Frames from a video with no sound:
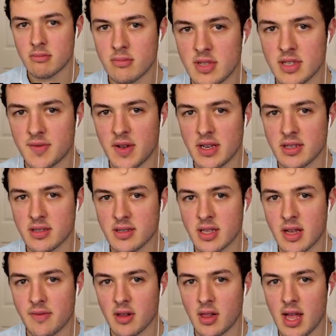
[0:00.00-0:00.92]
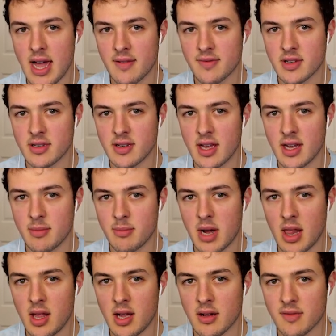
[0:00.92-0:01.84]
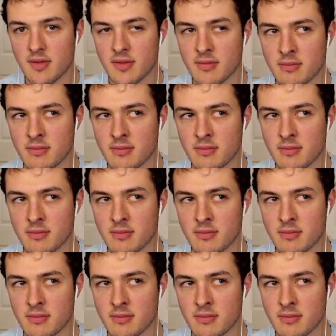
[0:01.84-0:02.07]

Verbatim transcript: This face has never laughed a day in my life.